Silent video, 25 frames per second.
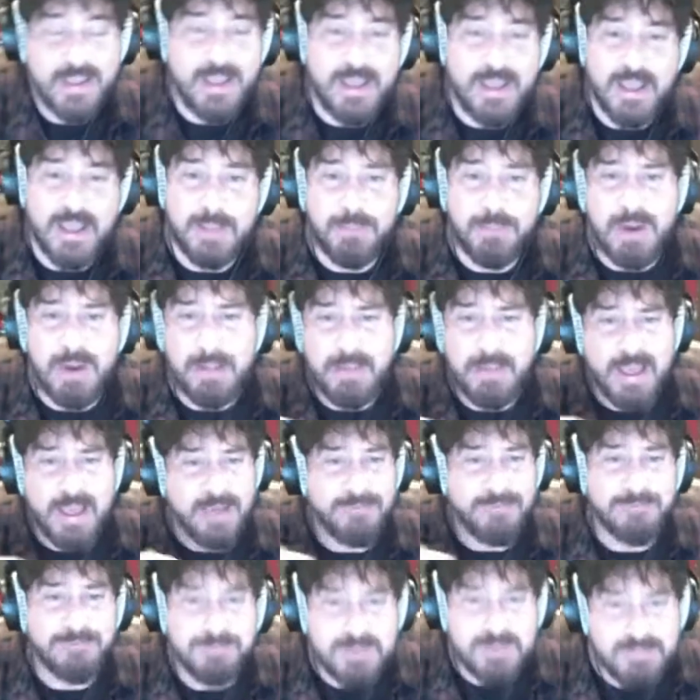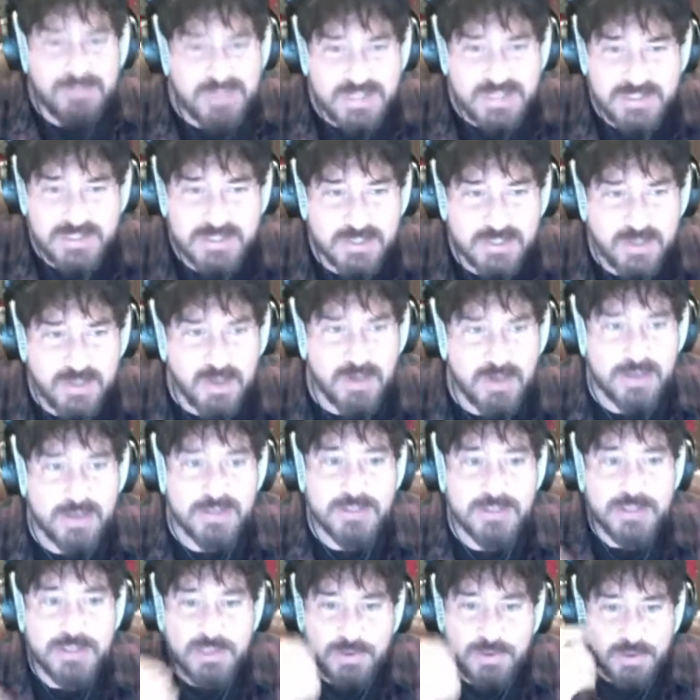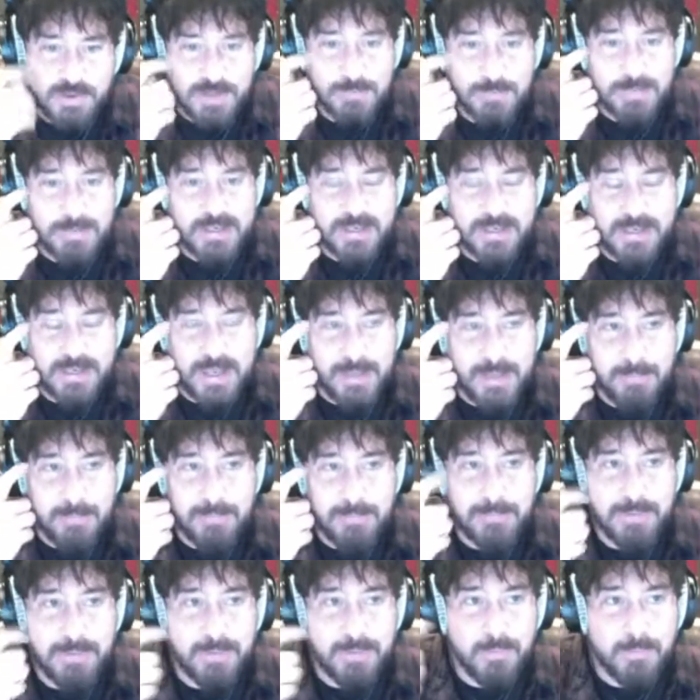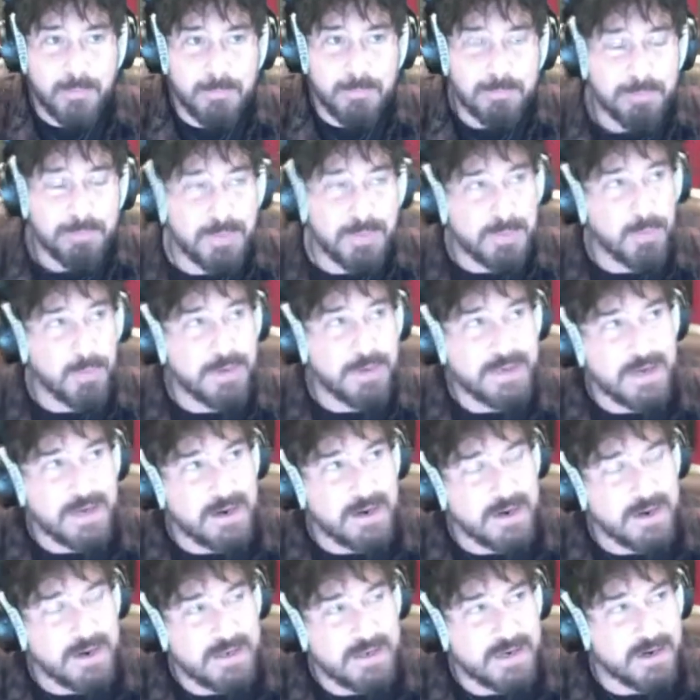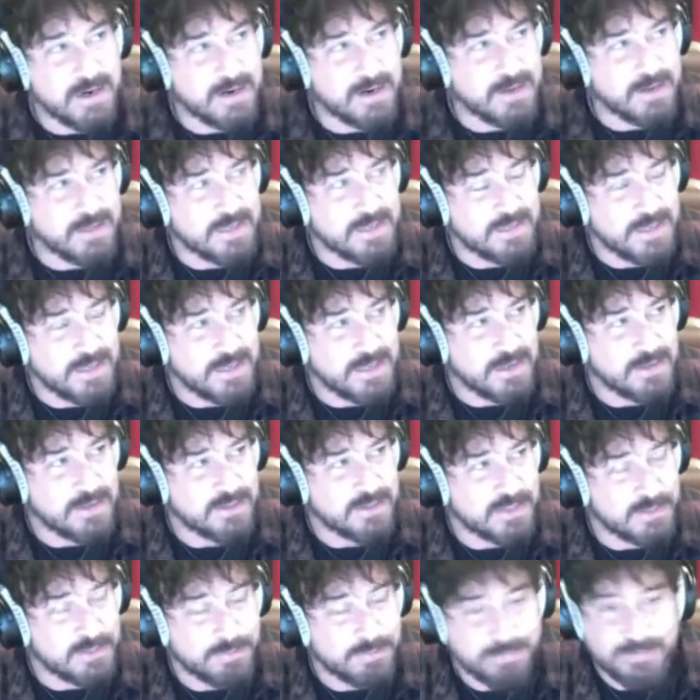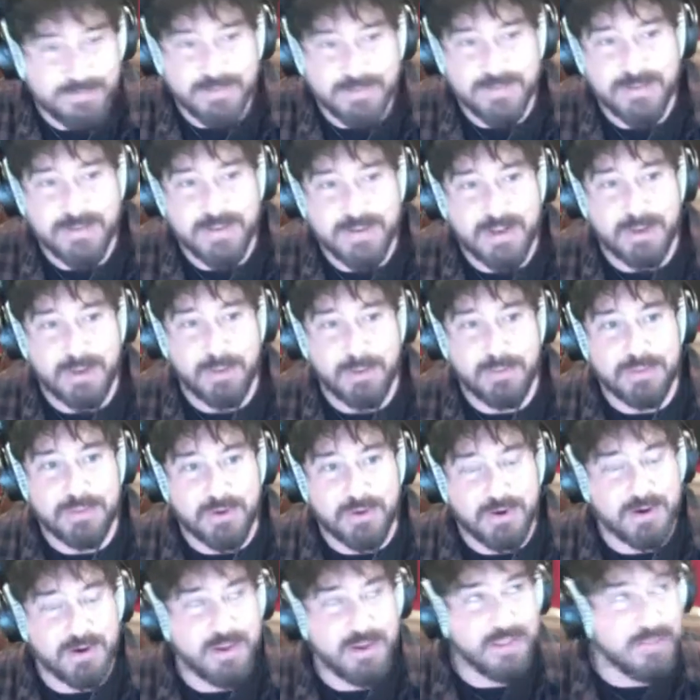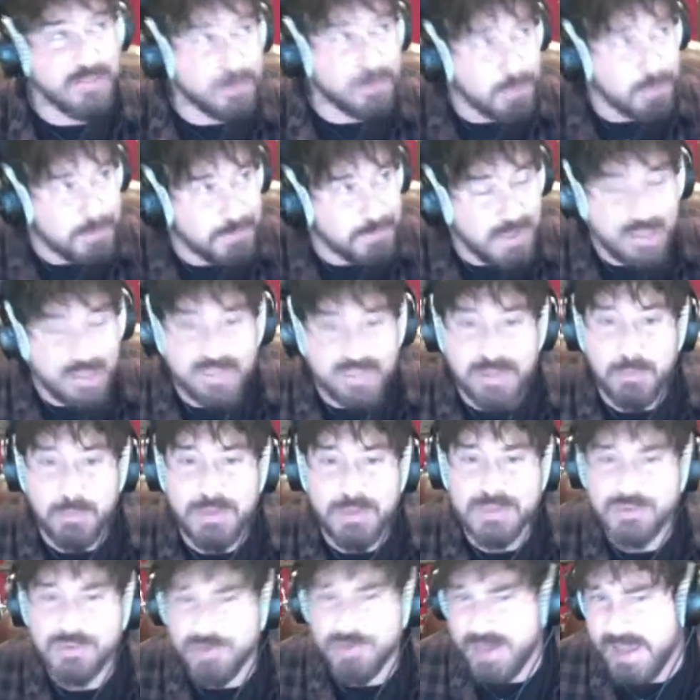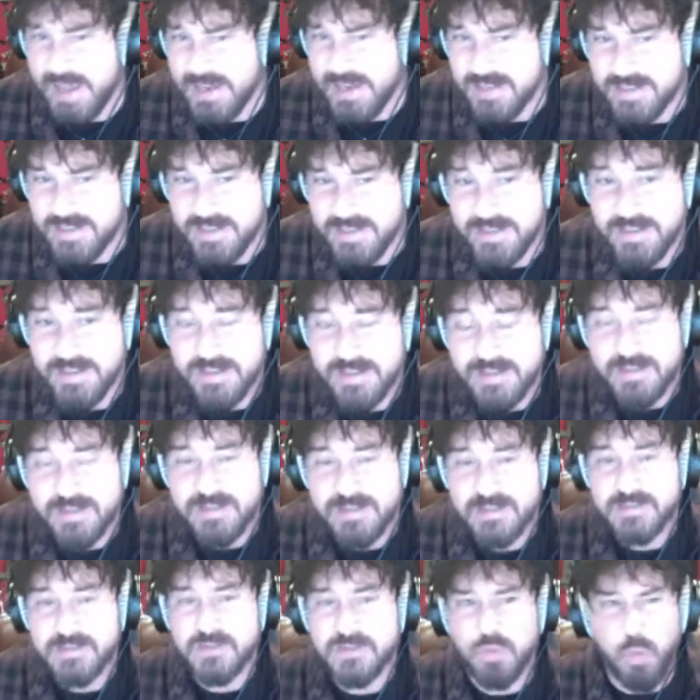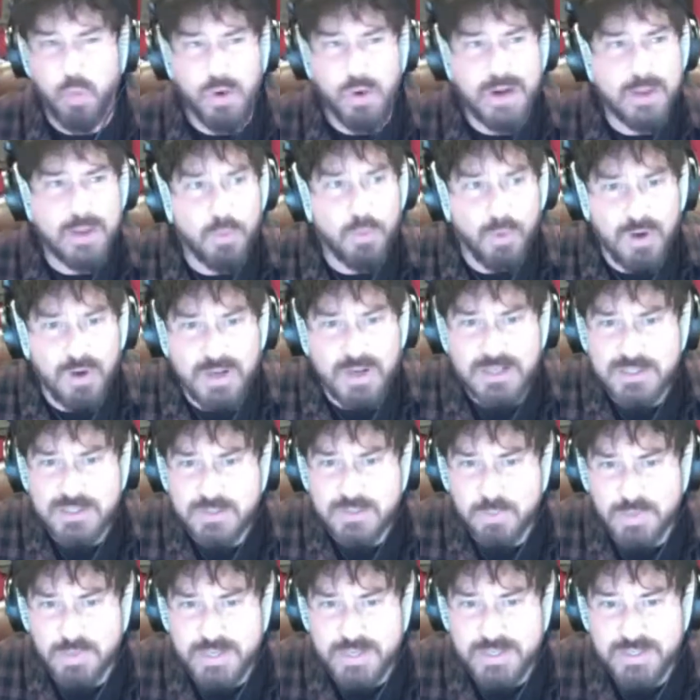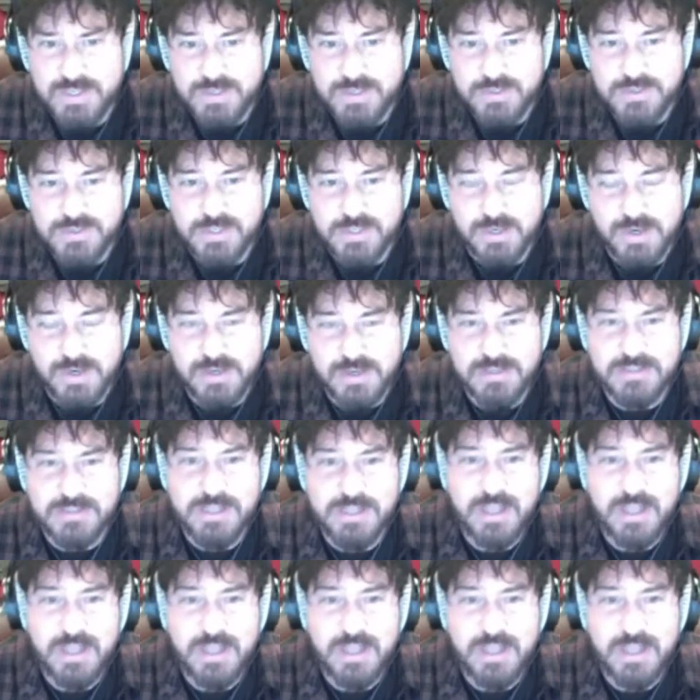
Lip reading: he probably had 50 songs, you know what I mean? But he narrowed that down to 30, and then I think we tracked 22 songs.